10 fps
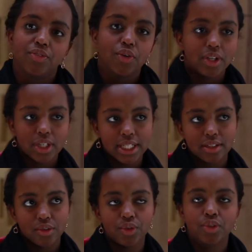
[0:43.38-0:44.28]
If you want to
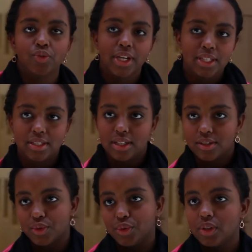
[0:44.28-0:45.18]
get good grades
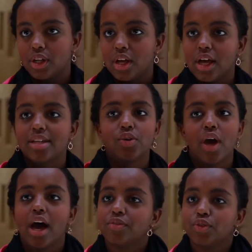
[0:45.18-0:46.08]
at school,
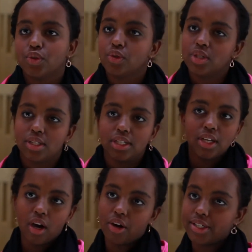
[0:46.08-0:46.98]
you have to
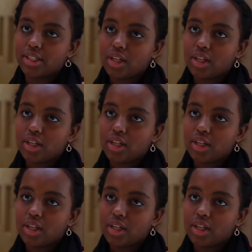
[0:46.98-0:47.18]
study hard.